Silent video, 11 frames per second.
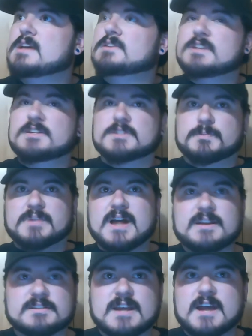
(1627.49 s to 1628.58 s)
See,
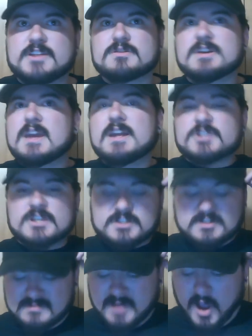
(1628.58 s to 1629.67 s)
supply side, you can't
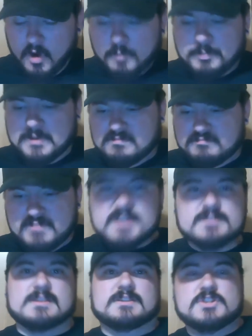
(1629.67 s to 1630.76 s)
just open
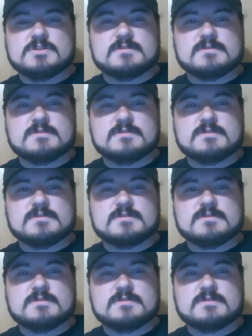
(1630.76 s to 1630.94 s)
business.